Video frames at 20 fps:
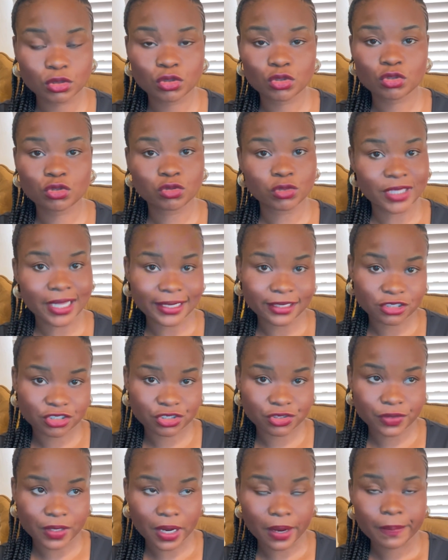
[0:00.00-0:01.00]
to
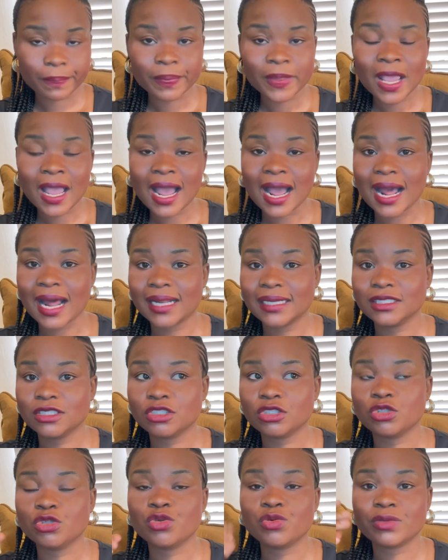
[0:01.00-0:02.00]
Nigeria and
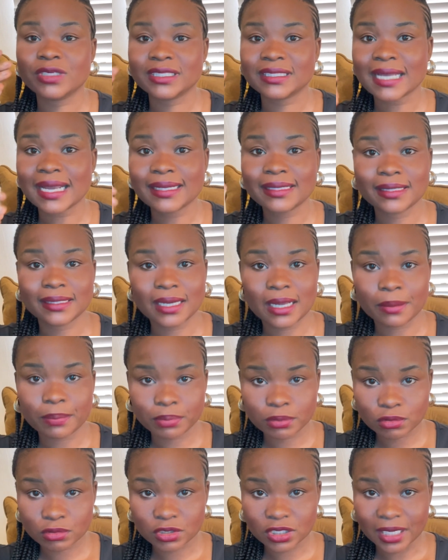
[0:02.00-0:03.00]
you reside in
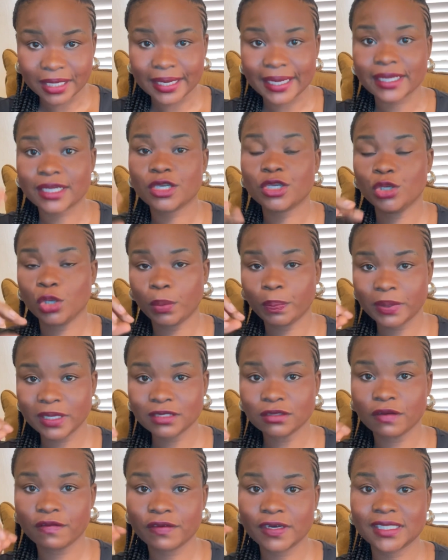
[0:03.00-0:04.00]
Abuja, like your place
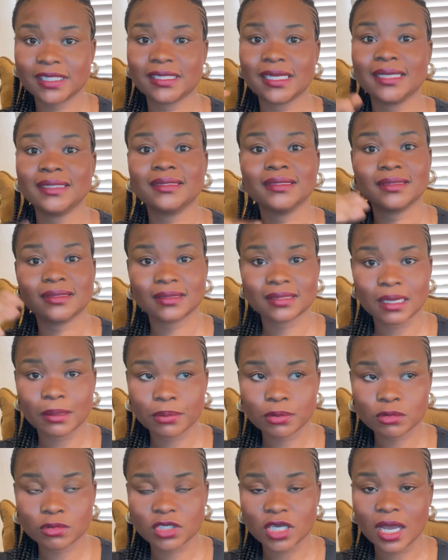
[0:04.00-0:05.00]
of residence is in
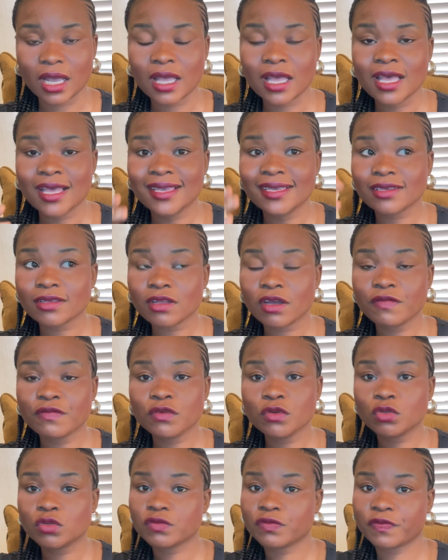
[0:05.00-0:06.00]
Abuja. Instead of
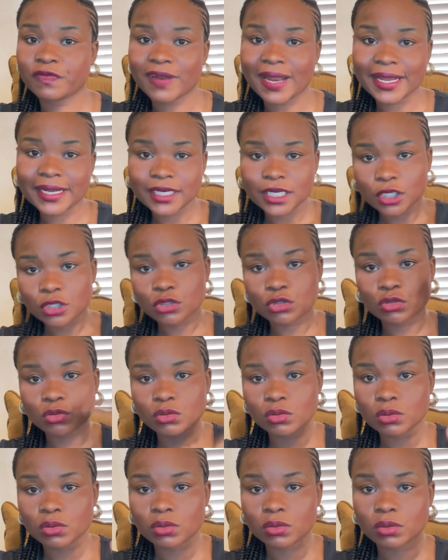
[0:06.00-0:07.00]
you flying
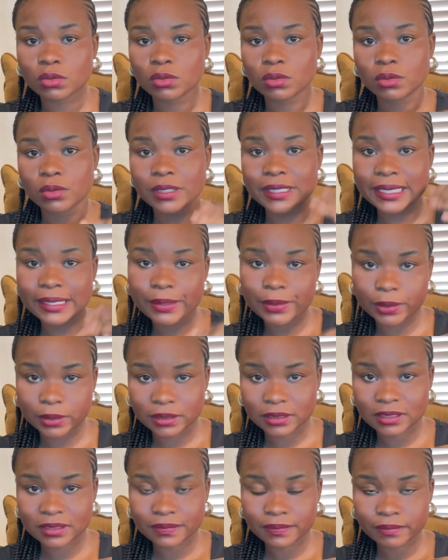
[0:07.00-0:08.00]
into
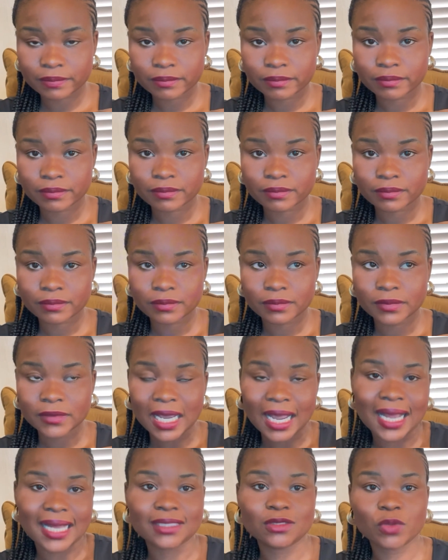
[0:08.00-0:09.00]
Lagos,
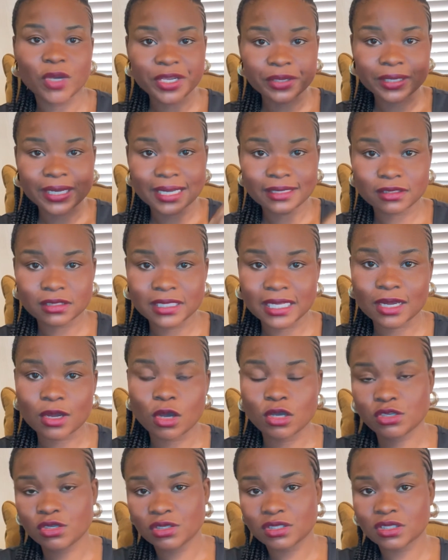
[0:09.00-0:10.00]
and when you get to
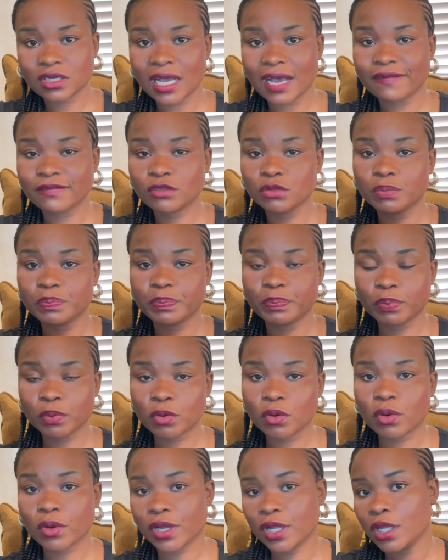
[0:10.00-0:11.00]
Lagos you still have to book
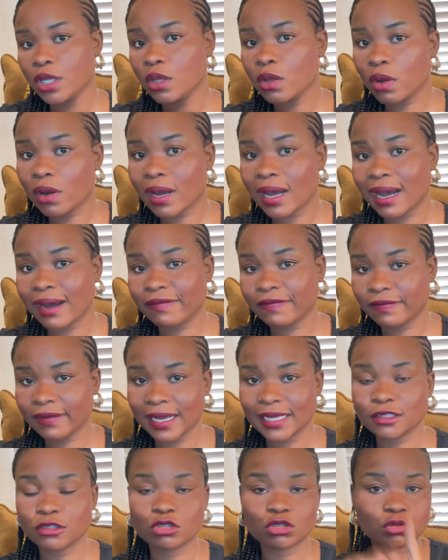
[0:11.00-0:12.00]
local
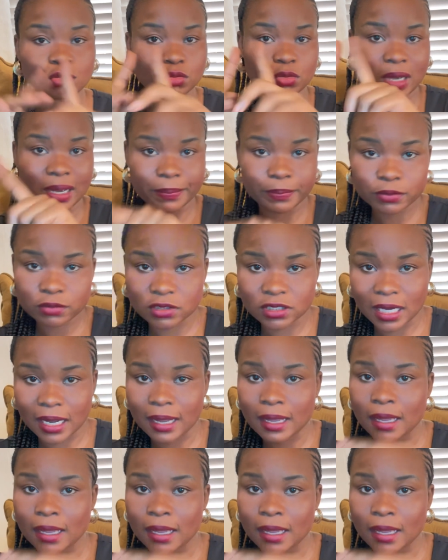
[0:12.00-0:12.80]
flight to Abuja,